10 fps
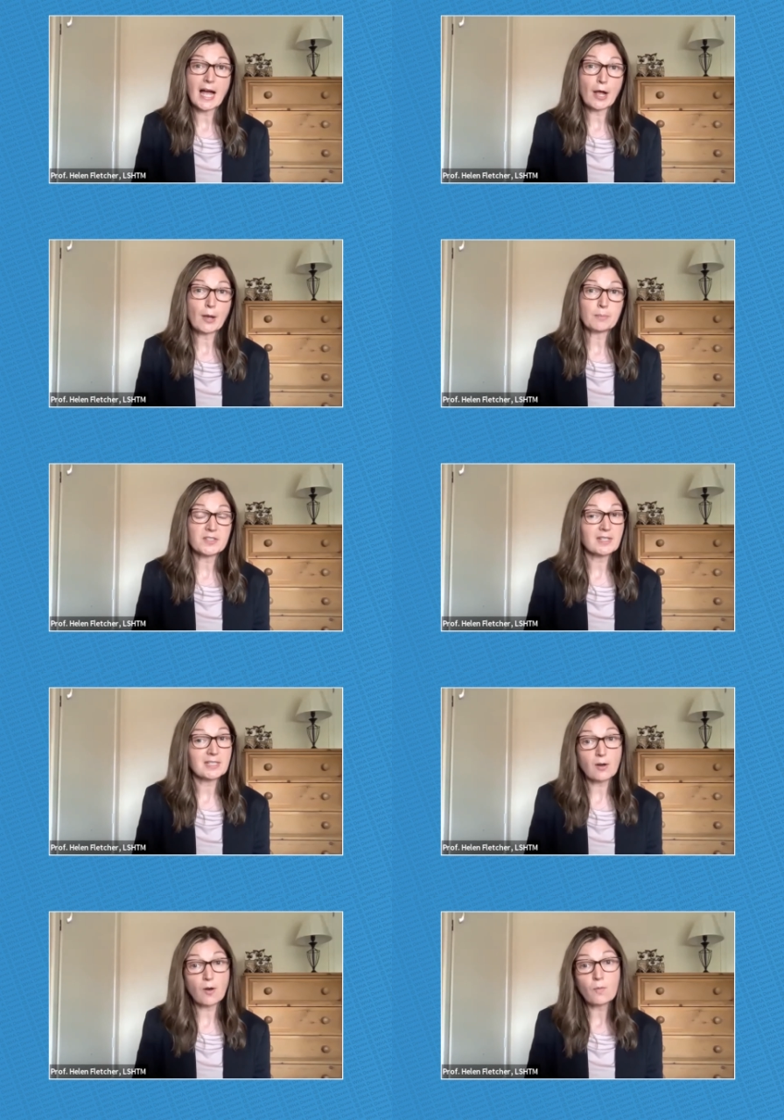Um, so
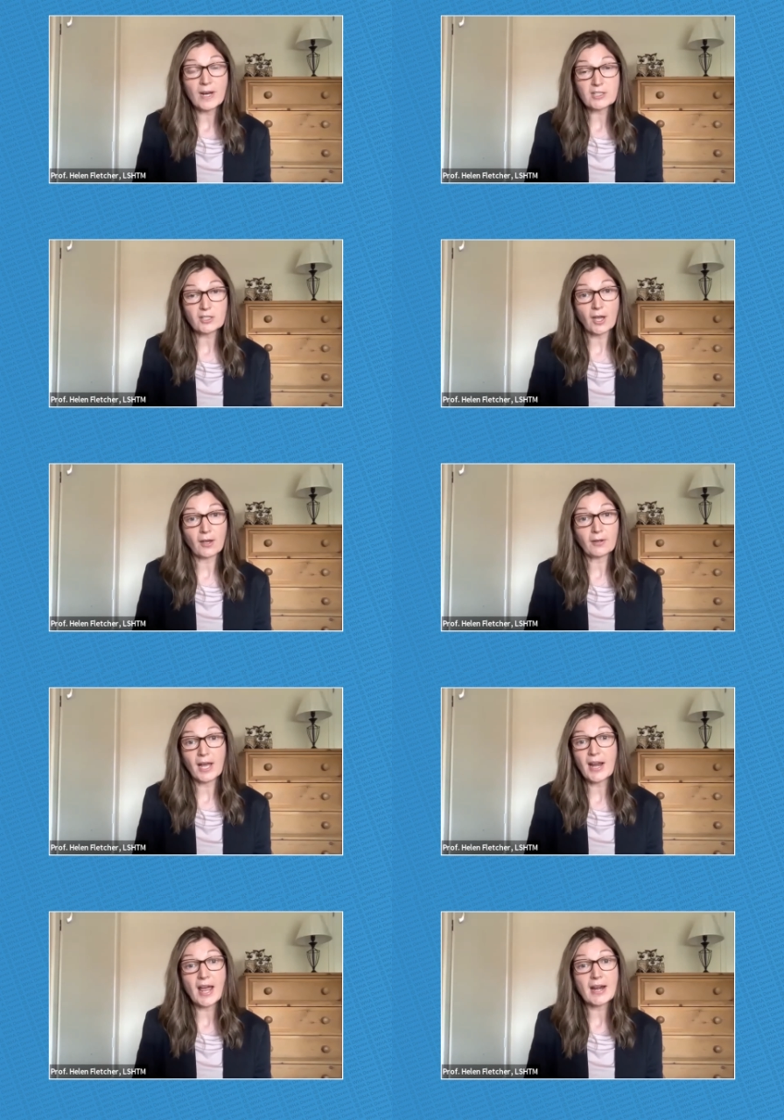there's a long way to go,
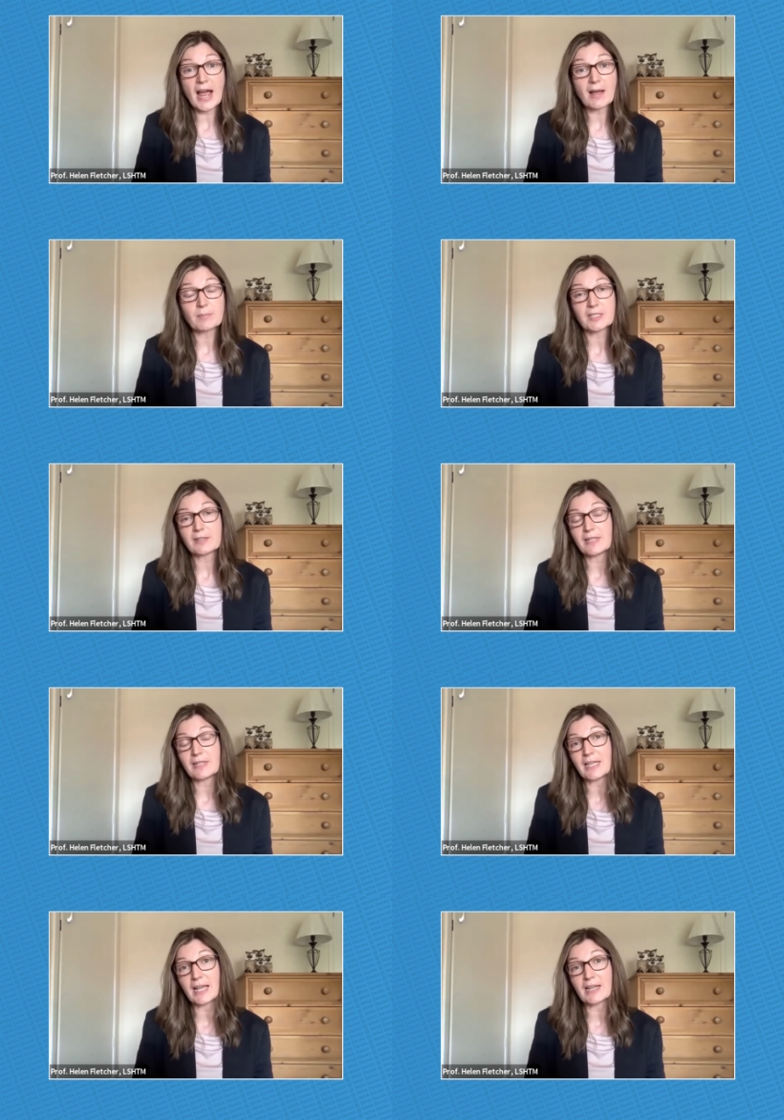and and
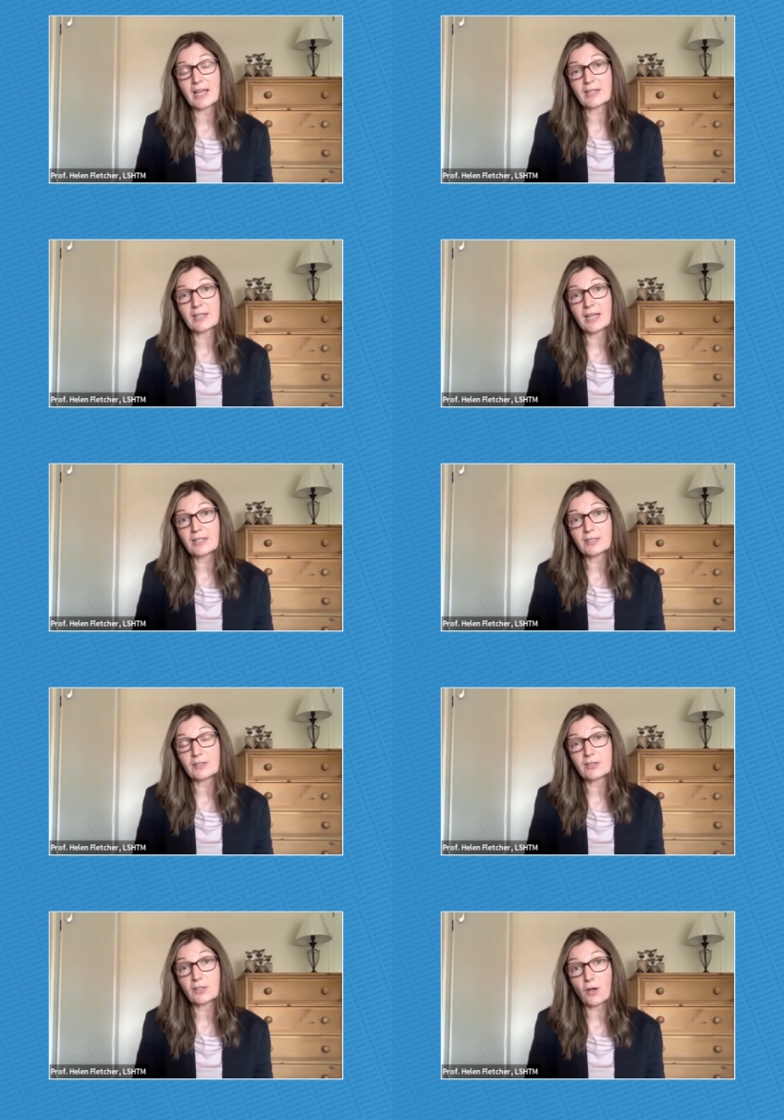absolutely in, in,
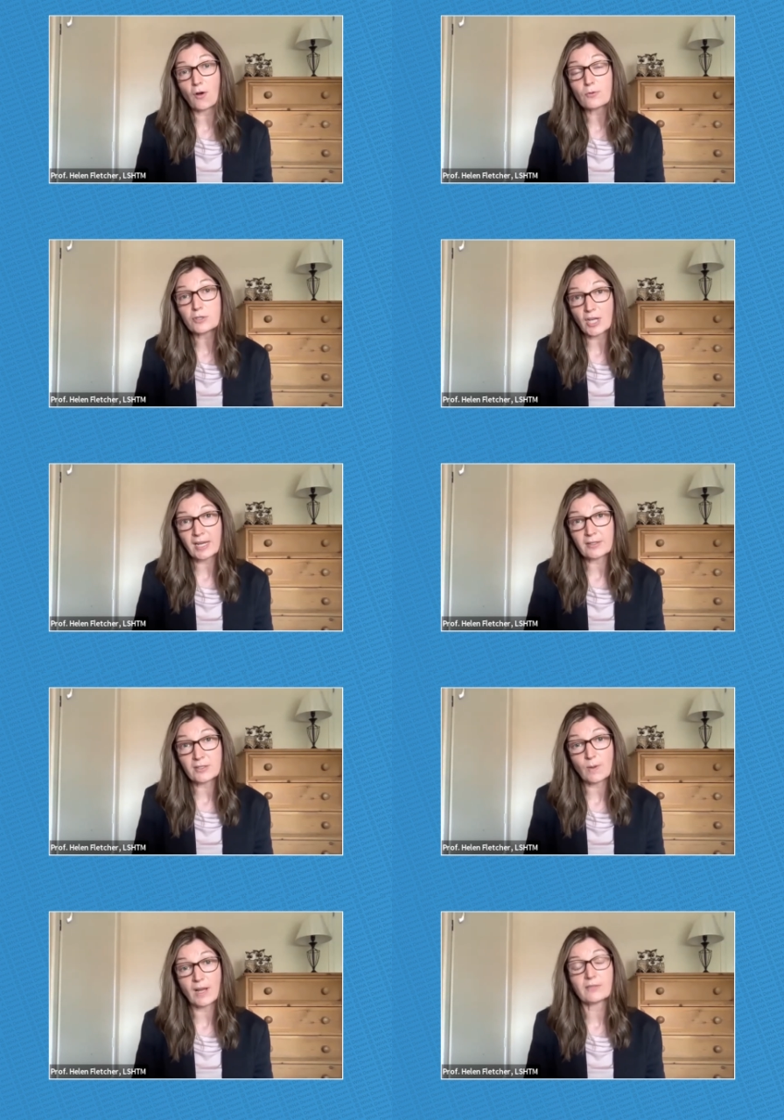including the cold chain as well.